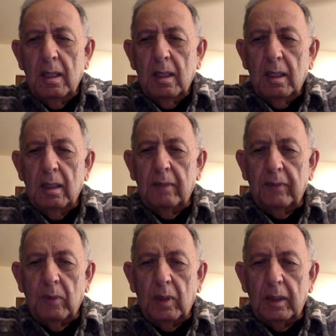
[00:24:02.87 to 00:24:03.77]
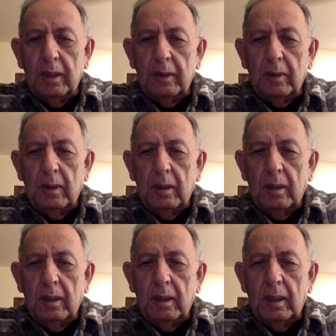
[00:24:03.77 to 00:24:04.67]
And if he wanted to
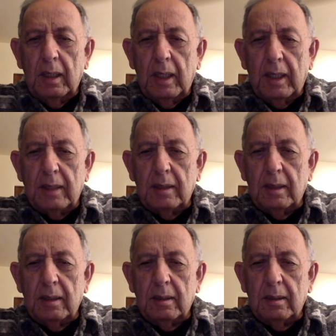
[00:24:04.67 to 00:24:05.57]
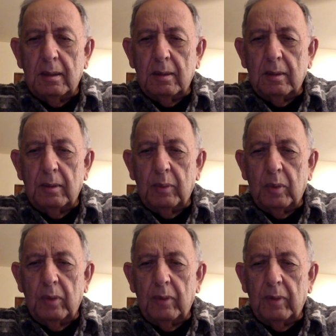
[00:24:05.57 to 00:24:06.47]
access the report
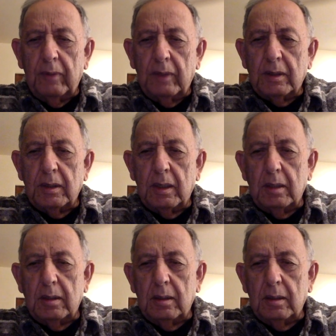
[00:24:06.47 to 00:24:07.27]
of their investigation,